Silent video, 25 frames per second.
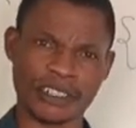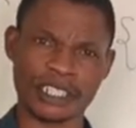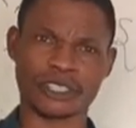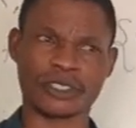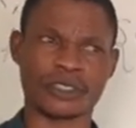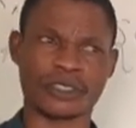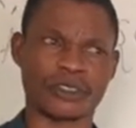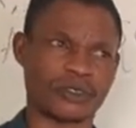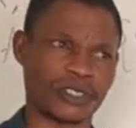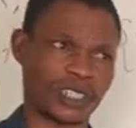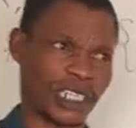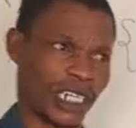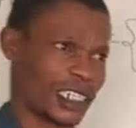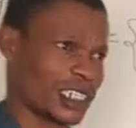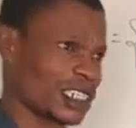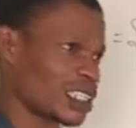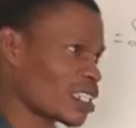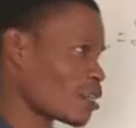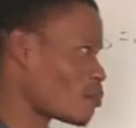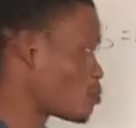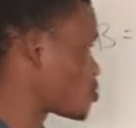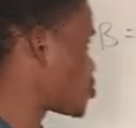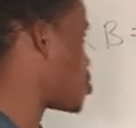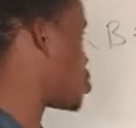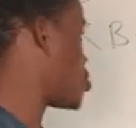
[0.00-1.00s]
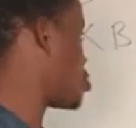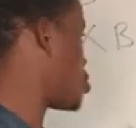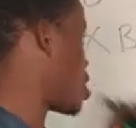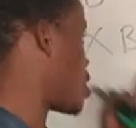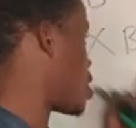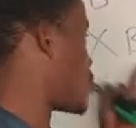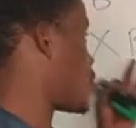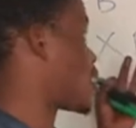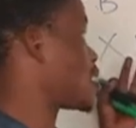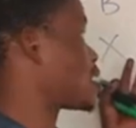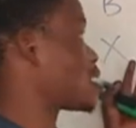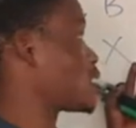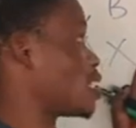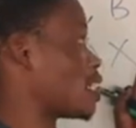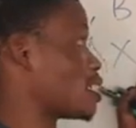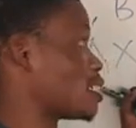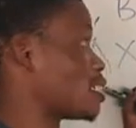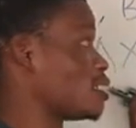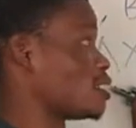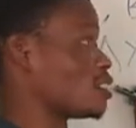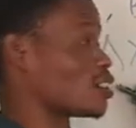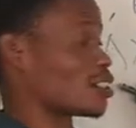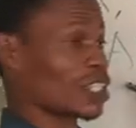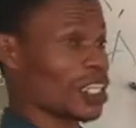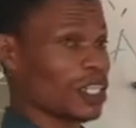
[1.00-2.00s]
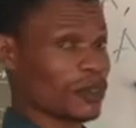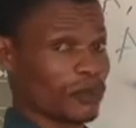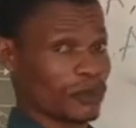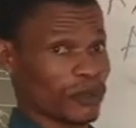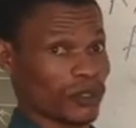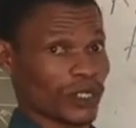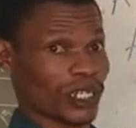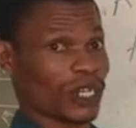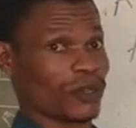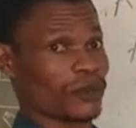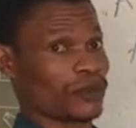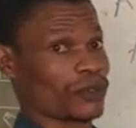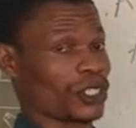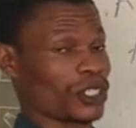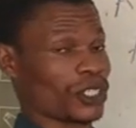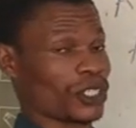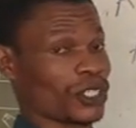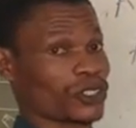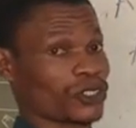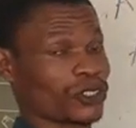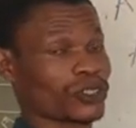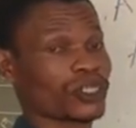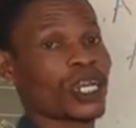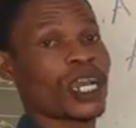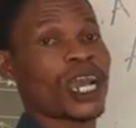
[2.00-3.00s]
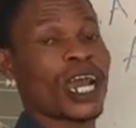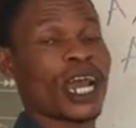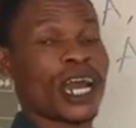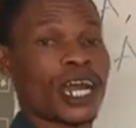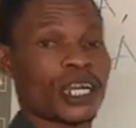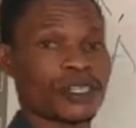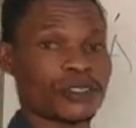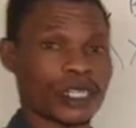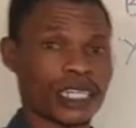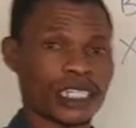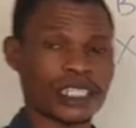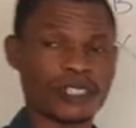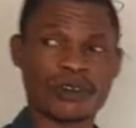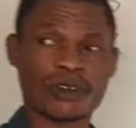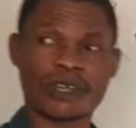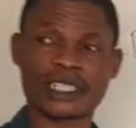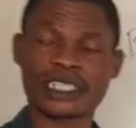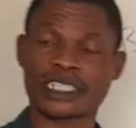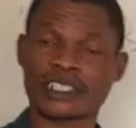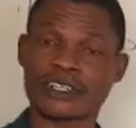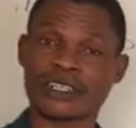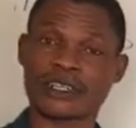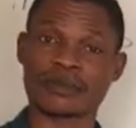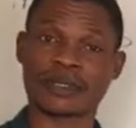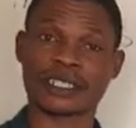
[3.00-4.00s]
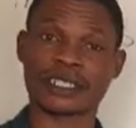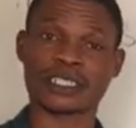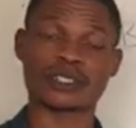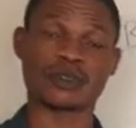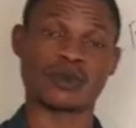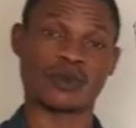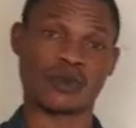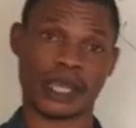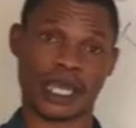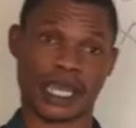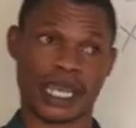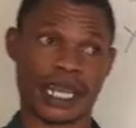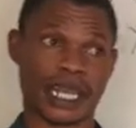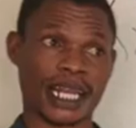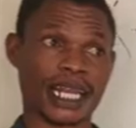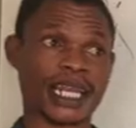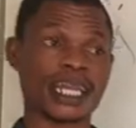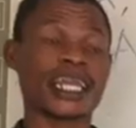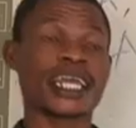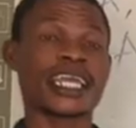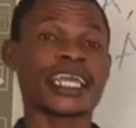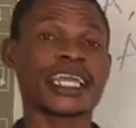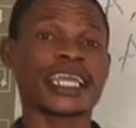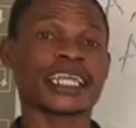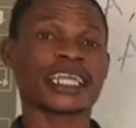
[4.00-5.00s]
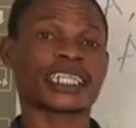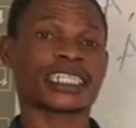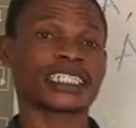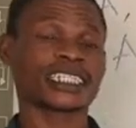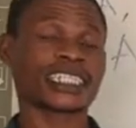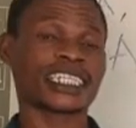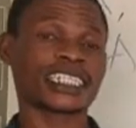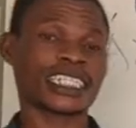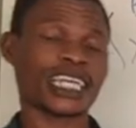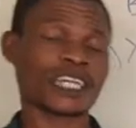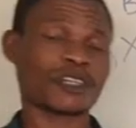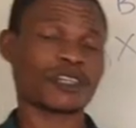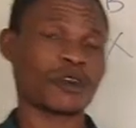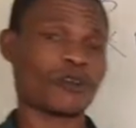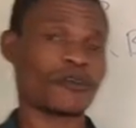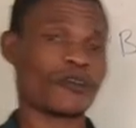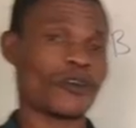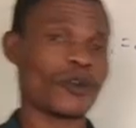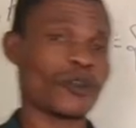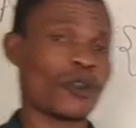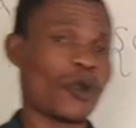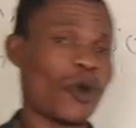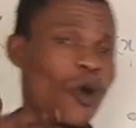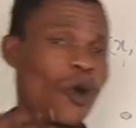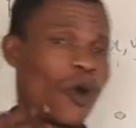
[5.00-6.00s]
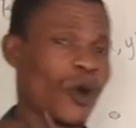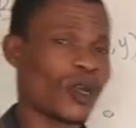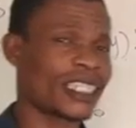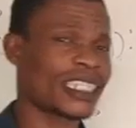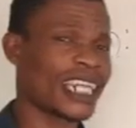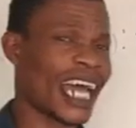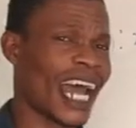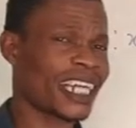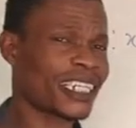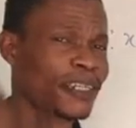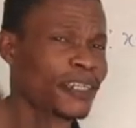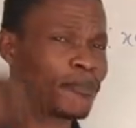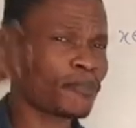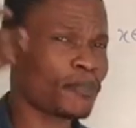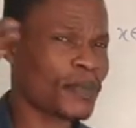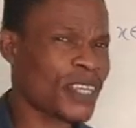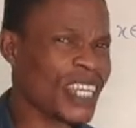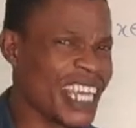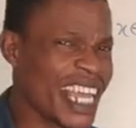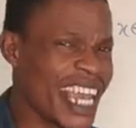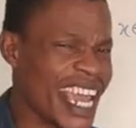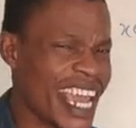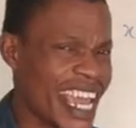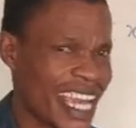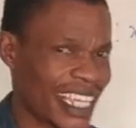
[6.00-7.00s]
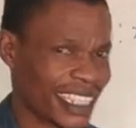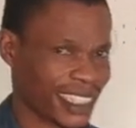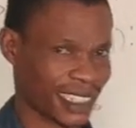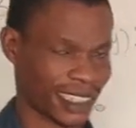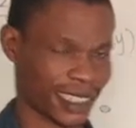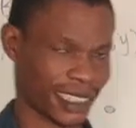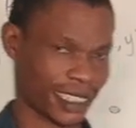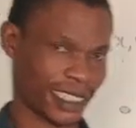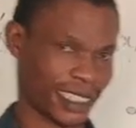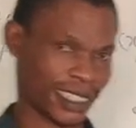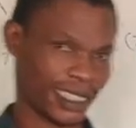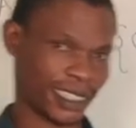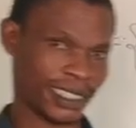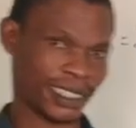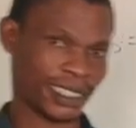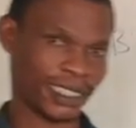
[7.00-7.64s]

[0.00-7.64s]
definition of Cartesian product, you can write it like this, set with that notation, and you can equally tell the person, well, it is the set of all ordered pairs.